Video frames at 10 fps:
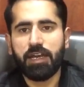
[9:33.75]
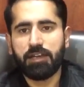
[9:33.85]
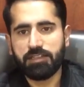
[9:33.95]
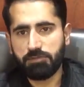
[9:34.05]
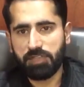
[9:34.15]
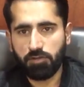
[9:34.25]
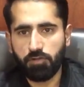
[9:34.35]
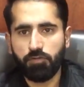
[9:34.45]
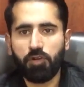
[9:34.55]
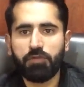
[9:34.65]
subject to
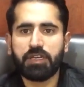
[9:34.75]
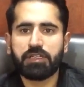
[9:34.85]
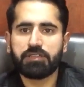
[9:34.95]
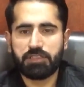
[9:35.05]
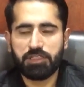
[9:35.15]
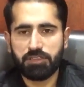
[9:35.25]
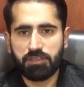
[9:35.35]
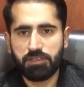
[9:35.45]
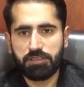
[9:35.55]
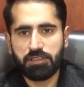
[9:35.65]
following such
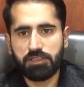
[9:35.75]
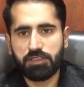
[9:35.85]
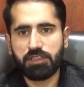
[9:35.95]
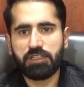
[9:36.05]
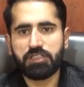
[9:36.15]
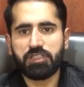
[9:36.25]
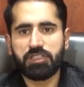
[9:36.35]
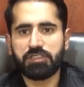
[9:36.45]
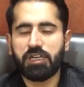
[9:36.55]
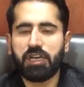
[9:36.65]
certain
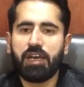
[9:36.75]
conditions,